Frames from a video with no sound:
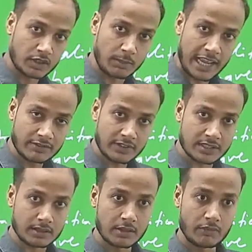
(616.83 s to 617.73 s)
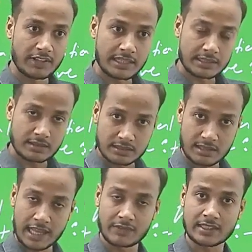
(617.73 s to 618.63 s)
language whether this
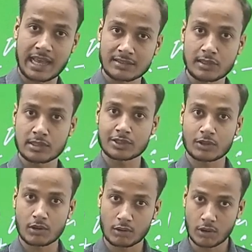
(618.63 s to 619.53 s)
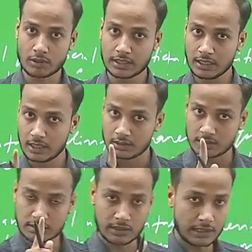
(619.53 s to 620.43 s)
language has literature or not,
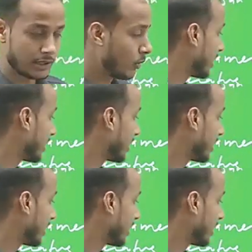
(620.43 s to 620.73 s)
just listen one